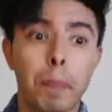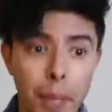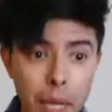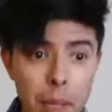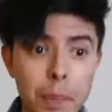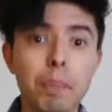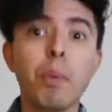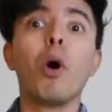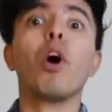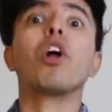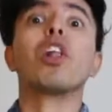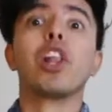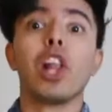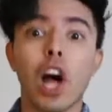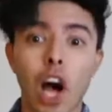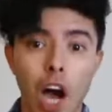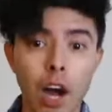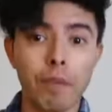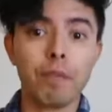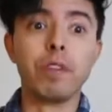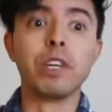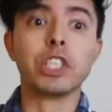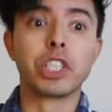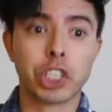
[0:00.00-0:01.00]
People
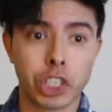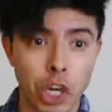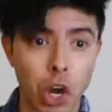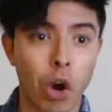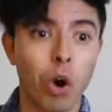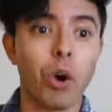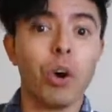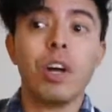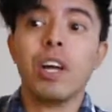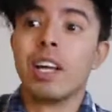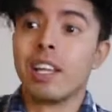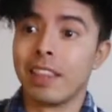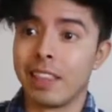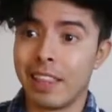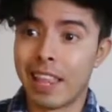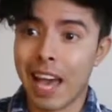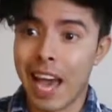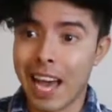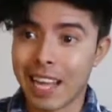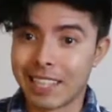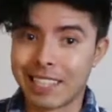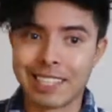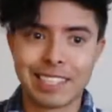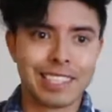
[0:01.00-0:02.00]
love the show.
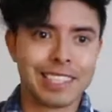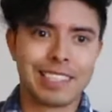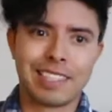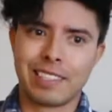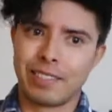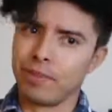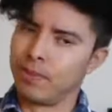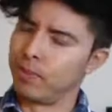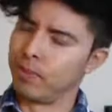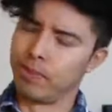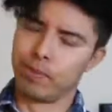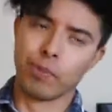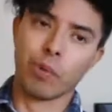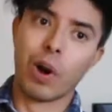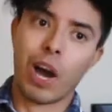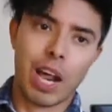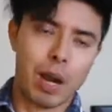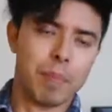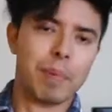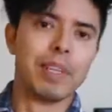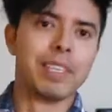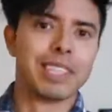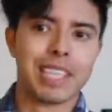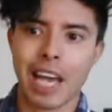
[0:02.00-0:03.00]
That's
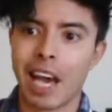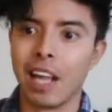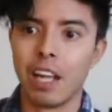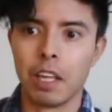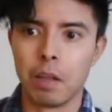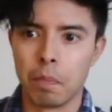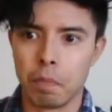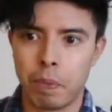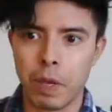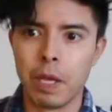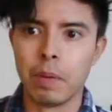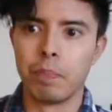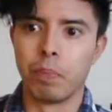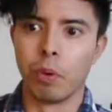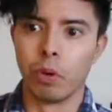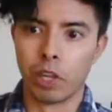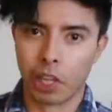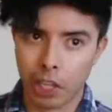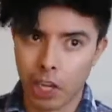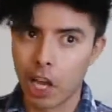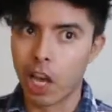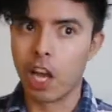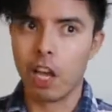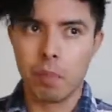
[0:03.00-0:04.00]
what I've been telling
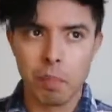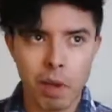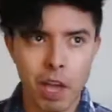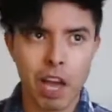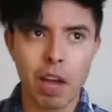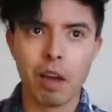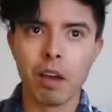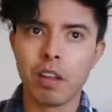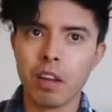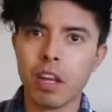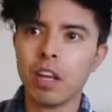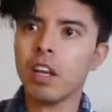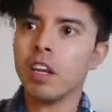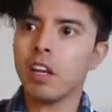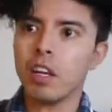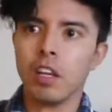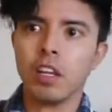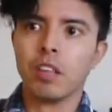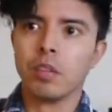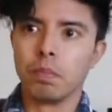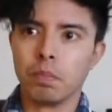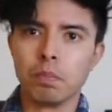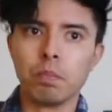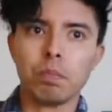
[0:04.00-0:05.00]
people. Hey,
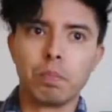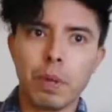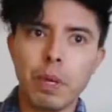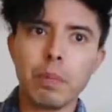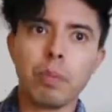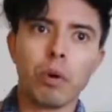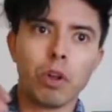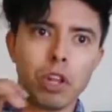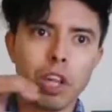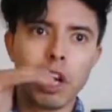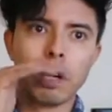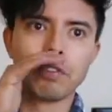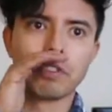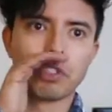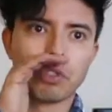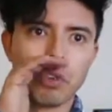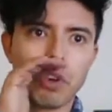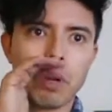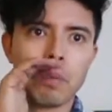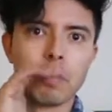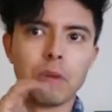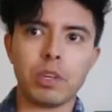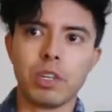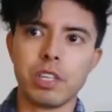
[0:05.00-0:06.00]
man, people love
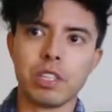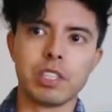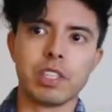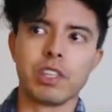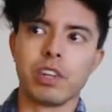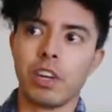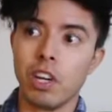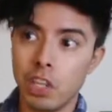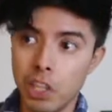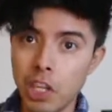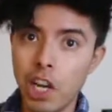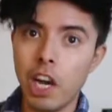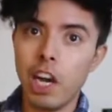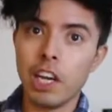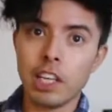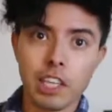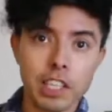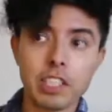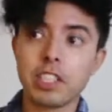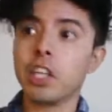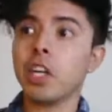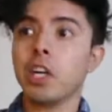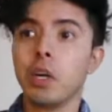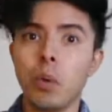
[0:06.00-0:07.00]
streamers. They're like, yeah, I
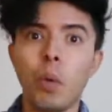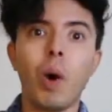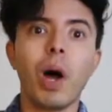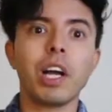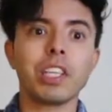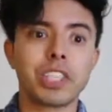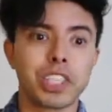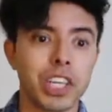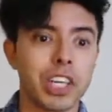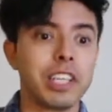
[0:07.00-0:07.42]
guys gotta watch